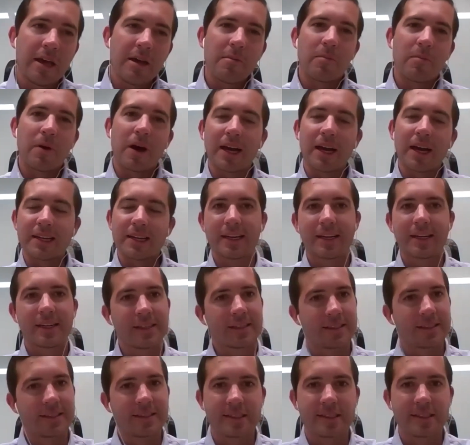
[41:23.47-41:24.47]
But
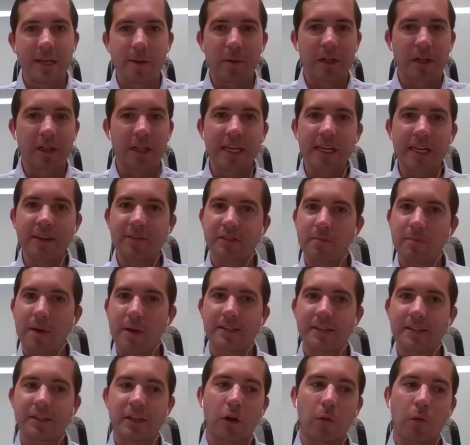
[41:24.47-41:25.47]
typically if
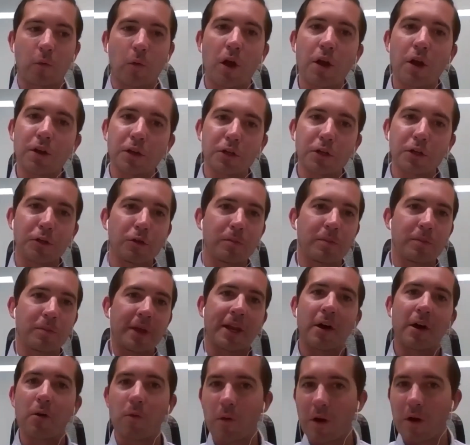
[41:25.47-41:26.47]
somebody's going to run lube, they
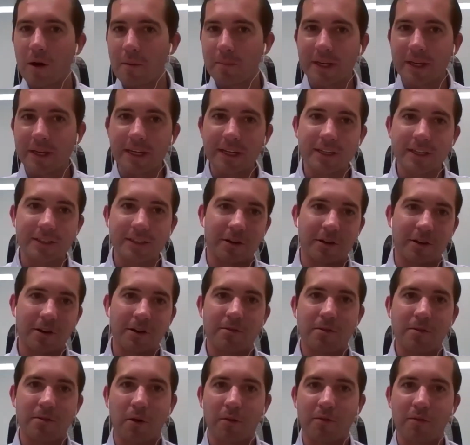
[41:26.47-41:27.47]
don't want beads,
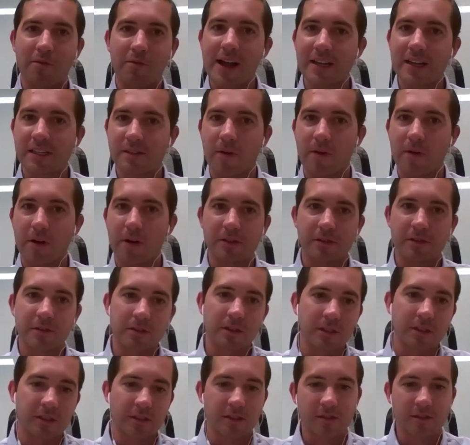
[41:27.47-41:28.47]
or, or vice versa.
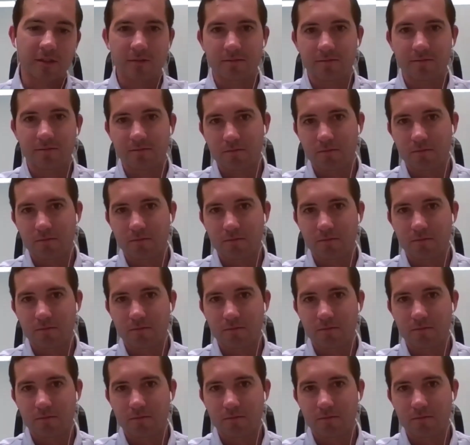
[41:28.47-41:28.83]
It's